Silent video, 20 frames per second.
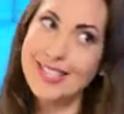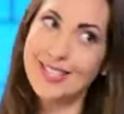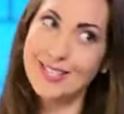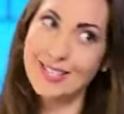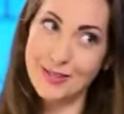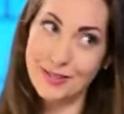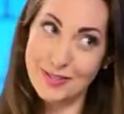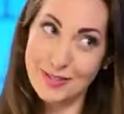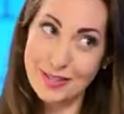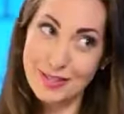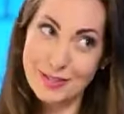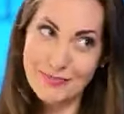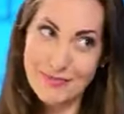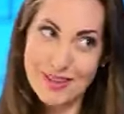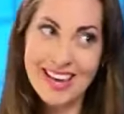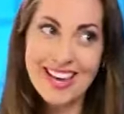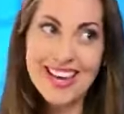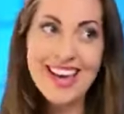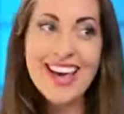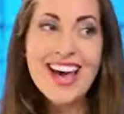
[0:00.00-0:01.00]
This is
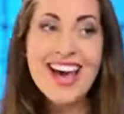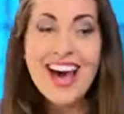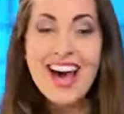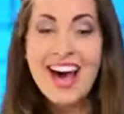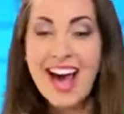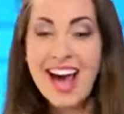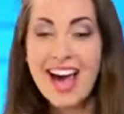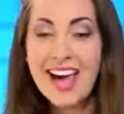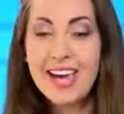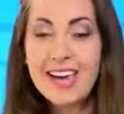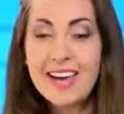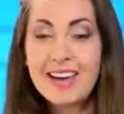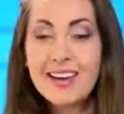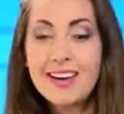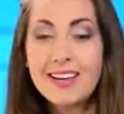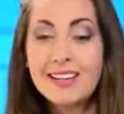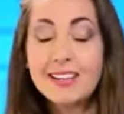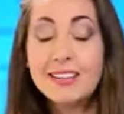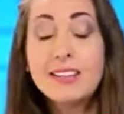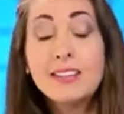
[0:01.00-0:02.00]
me.
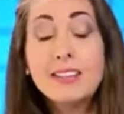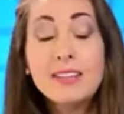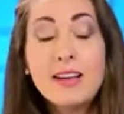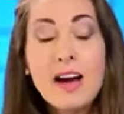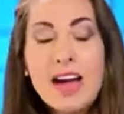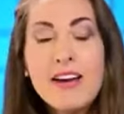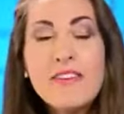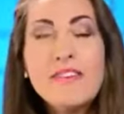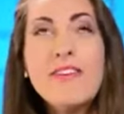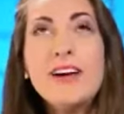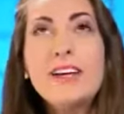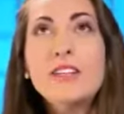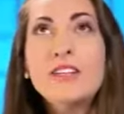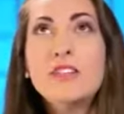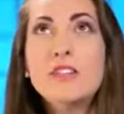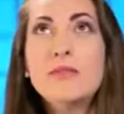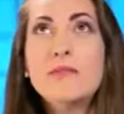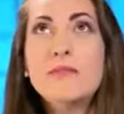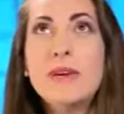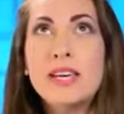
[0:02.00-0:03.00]
I
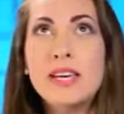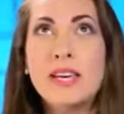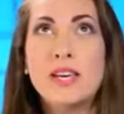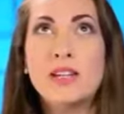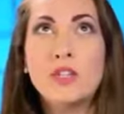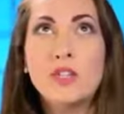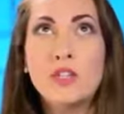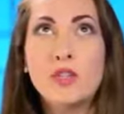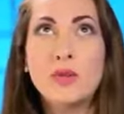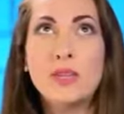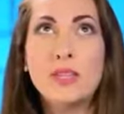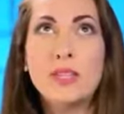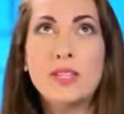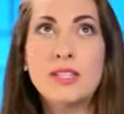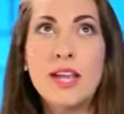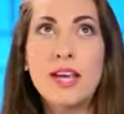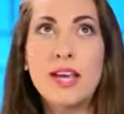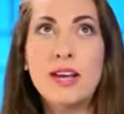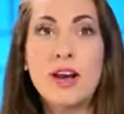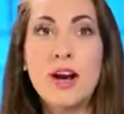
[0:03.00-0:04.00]
find making a to-do
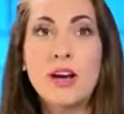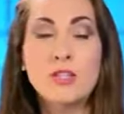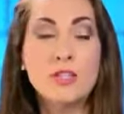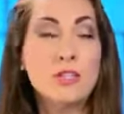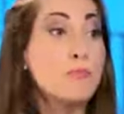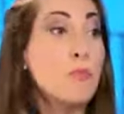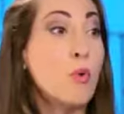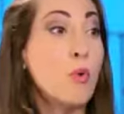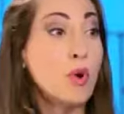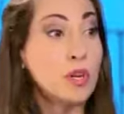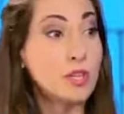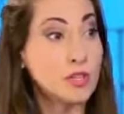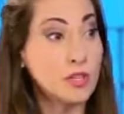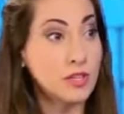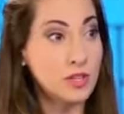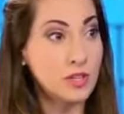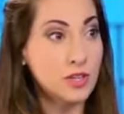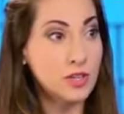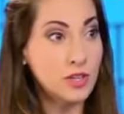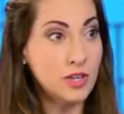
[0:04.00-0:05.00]
list like a sport.